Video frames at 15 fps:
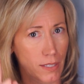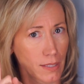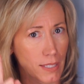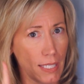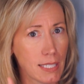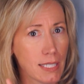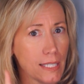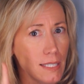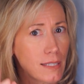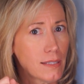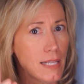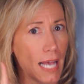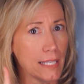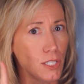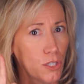to listening to
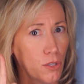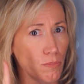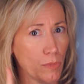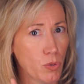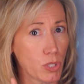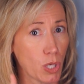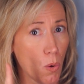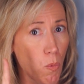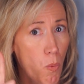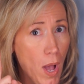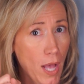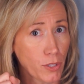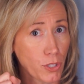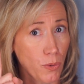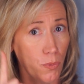classical music
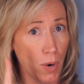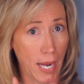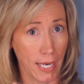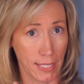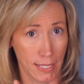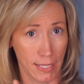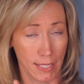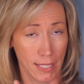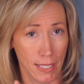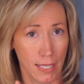while you write.